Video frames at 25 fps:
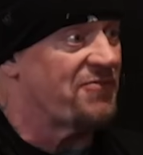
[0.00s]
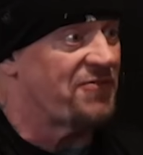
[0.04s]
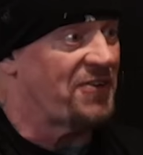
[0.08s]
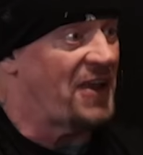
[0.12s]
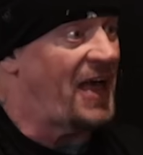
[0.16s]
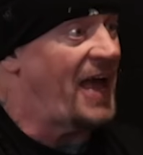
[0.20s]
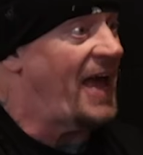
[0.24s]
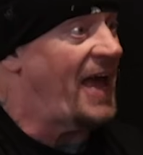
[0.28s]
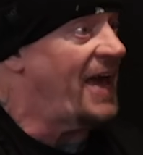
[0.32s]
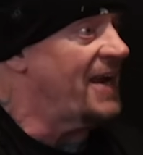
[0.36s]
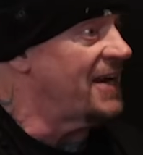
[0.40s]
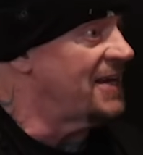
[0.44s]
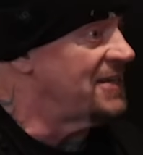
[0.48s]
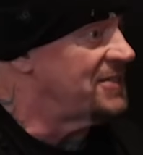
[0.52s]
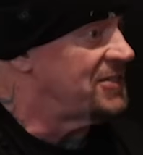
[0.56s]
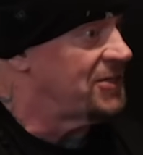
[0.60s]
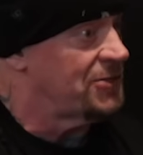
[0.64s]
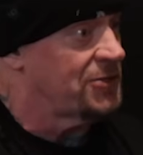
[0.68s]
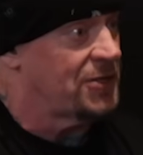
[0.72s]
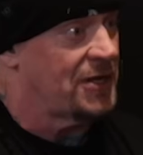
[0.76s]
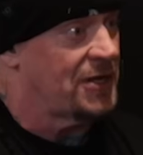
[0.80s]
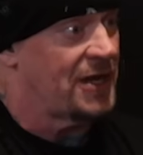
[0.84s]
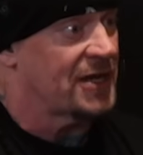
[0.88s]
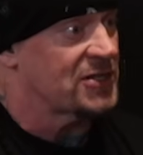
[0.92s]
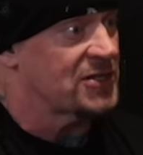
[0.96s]
flat
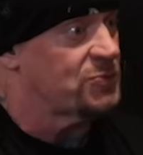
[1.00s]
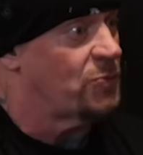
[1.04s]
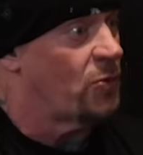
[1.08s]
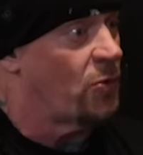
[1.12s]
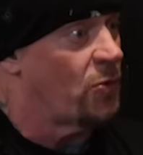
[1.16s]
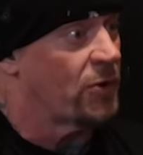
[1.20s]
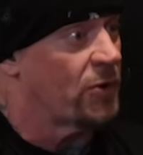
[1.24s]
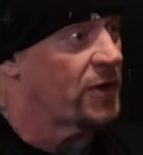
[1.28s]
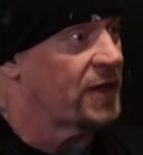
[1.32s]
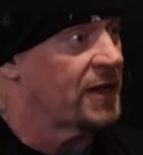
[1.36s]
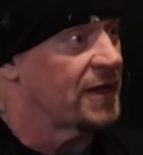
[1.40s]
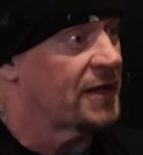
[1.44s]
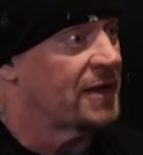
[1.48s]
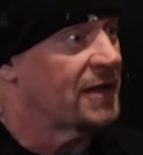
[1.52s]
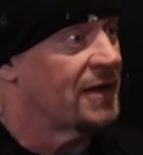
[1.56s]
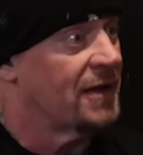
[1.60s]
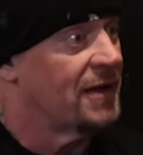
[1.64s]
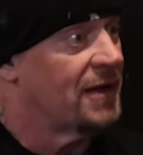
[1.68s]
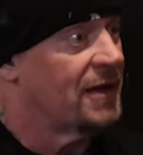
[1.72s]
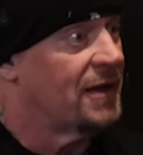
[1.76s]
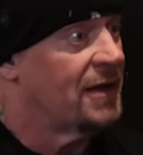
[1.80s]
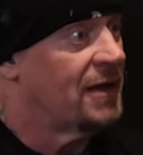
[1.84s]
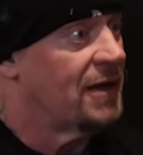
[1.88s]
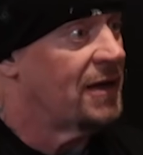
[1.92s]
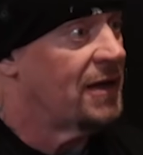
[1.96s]
until the next morning.
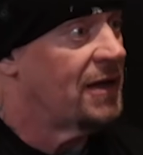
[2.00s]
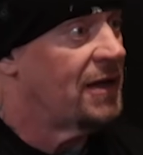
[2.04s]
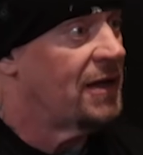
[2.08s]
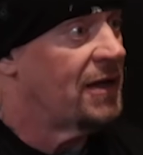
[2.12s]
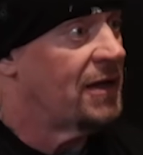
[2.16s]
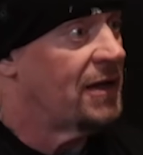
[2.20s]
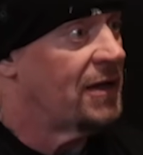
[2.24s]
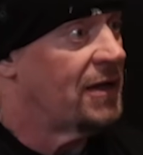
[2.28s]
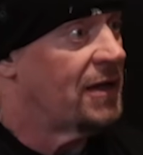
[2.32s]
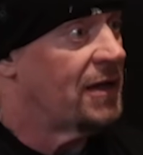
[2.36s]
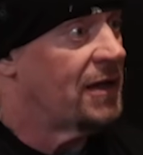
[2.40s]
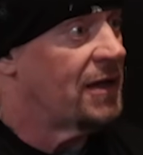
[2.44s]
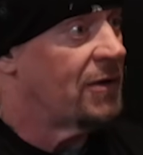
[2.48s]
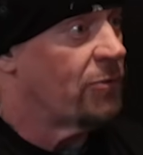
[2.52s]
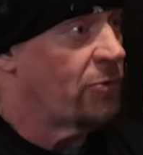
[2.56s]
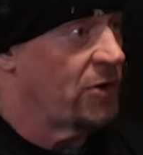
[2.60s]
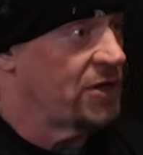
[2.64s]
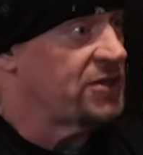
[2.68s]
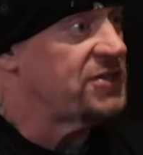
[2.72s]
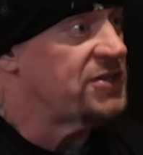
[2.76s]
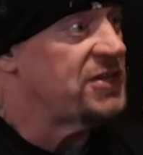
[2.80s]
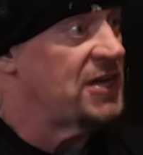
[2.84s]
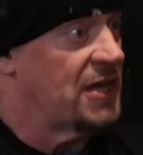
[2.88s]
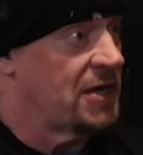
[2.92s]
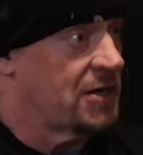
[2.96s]
With with dinner.
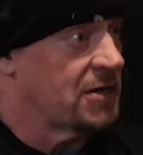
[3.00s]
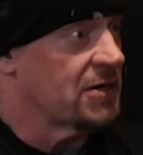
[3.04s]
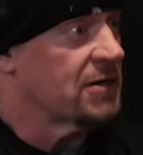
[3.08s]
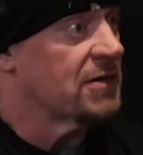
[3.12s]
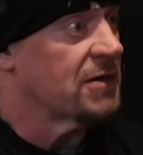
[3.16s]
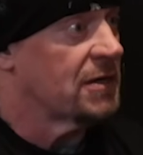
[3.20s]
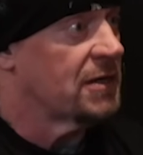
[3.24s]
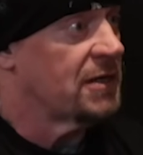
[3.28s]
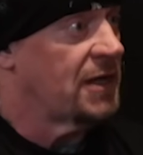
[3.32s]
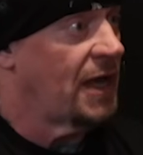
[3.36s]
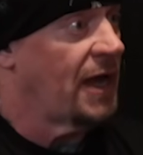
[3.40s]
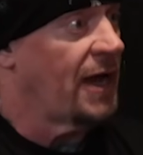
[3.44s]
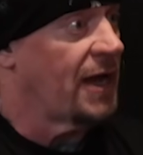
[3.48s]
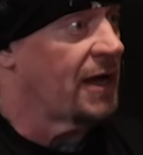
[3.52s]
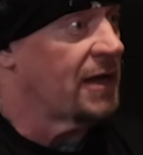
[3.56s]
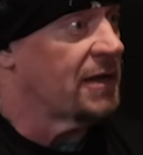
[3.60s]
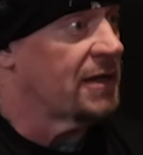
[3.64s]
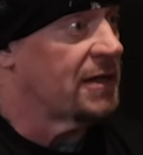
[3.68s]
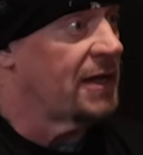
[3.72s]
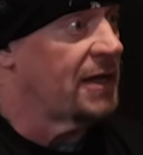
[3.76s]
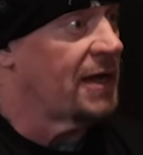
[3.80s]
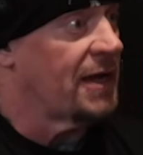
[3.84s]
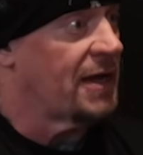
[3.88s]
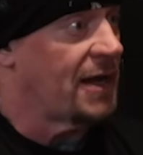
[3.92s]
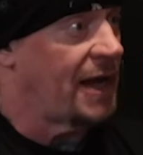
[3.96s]
With dinner. Yeah. Yeah.
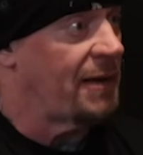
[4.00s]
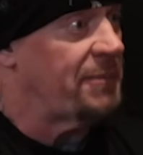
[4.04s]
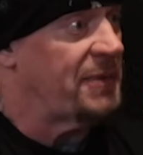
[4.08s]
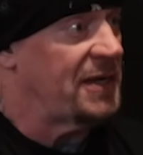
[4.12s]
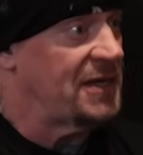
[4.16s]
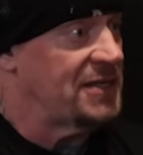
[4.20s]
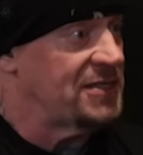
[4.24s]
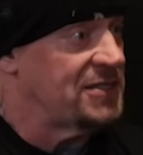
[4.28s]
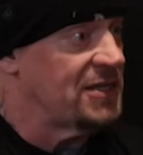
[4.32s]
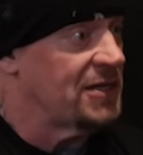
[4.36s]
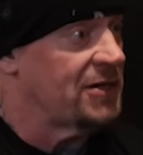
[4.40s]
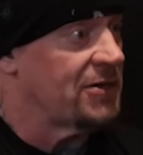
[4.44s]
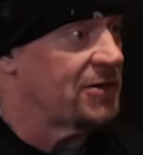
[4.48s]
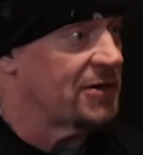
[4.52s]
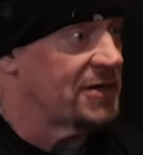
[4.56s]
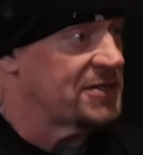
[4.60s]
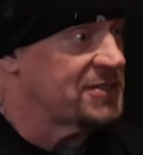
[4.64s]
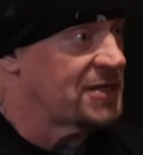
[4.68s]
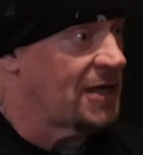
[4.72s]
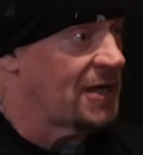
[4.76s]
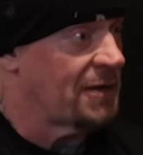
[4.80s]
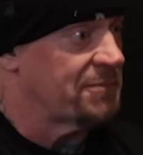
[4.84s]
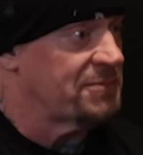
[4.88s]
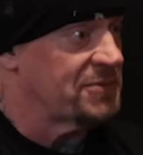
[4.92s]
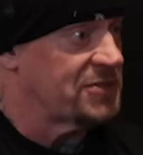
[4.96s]
yeah I'm eating dinner
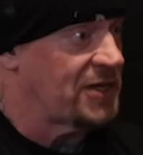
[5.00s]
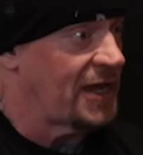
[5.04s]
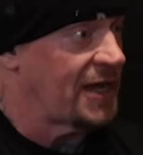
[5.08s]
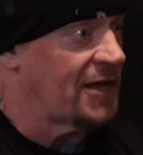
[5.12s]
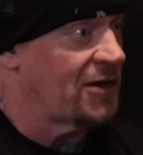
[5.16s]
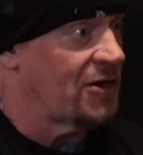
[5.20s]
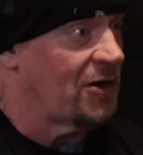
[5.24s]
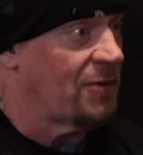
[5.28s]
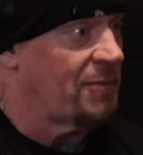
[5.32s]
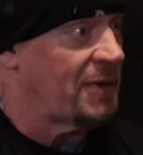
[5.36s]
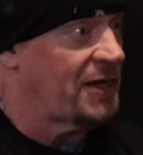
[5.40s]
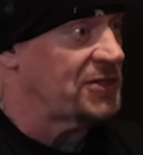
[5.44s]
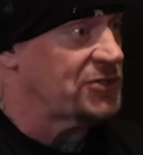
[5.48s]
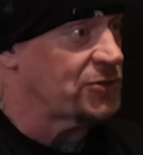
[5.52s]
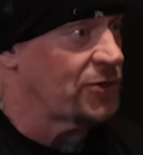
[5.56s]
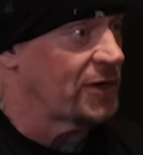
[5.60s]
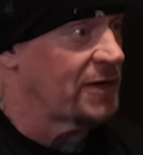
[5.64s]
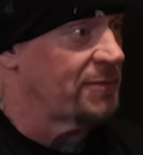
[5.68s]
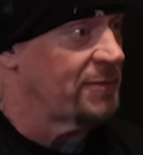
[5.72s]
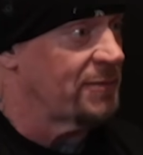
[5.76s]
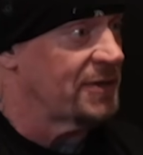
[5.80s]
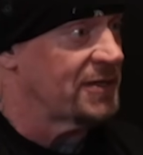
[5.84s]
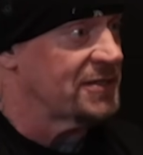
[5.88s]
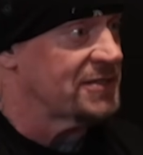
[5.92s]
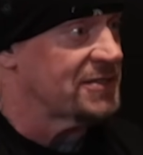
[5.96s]
as I'm taking all my
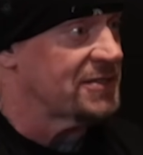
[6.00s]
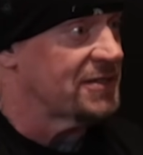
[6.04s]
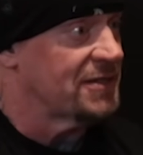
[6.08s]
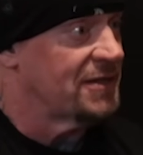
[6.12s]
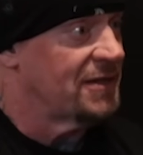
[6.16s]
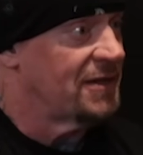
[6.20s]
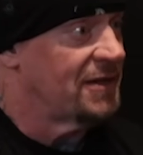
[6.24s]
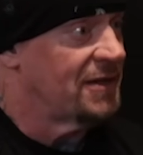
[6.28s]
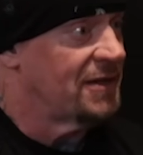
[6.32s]
treatments.